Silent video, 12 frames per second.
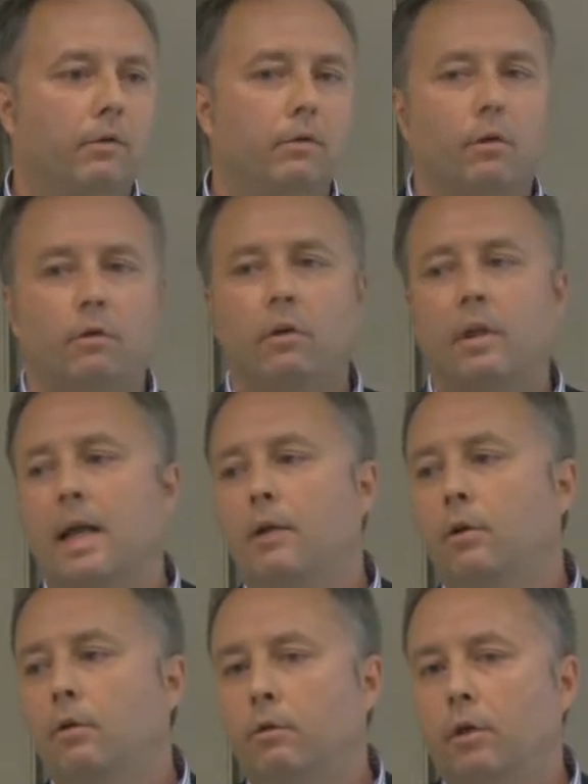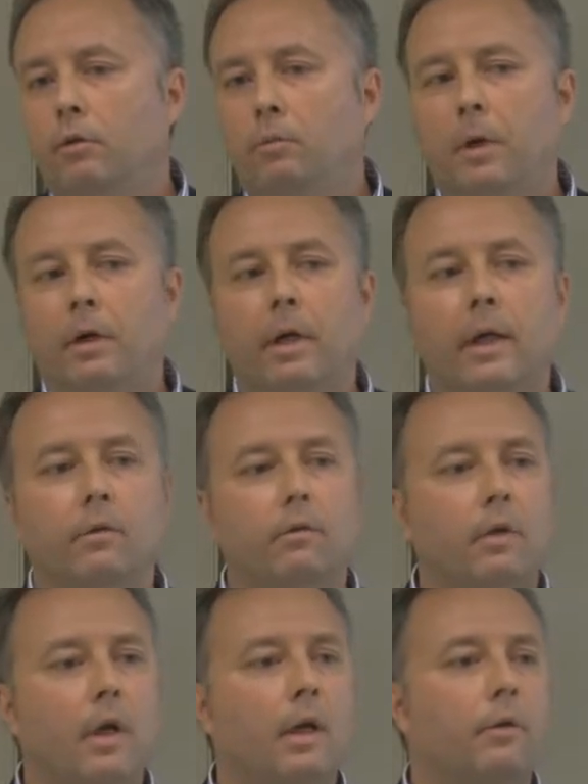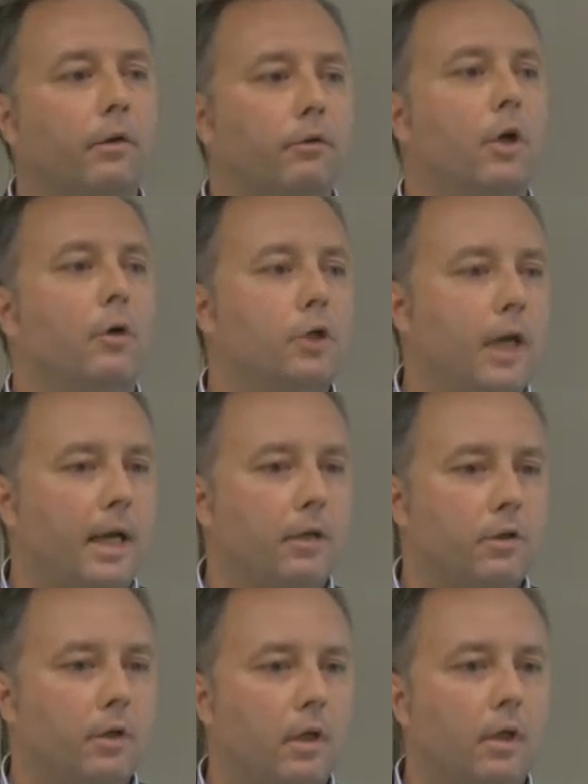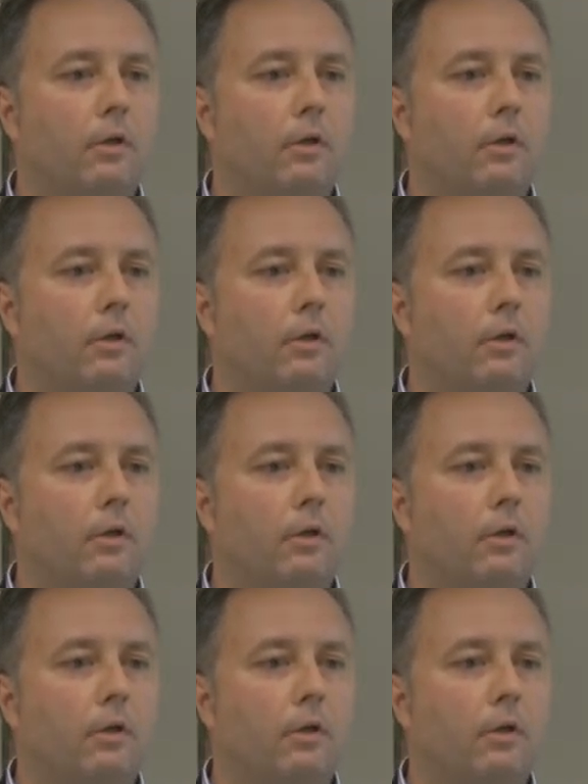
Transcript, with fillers: so to the end user experience, there's no change.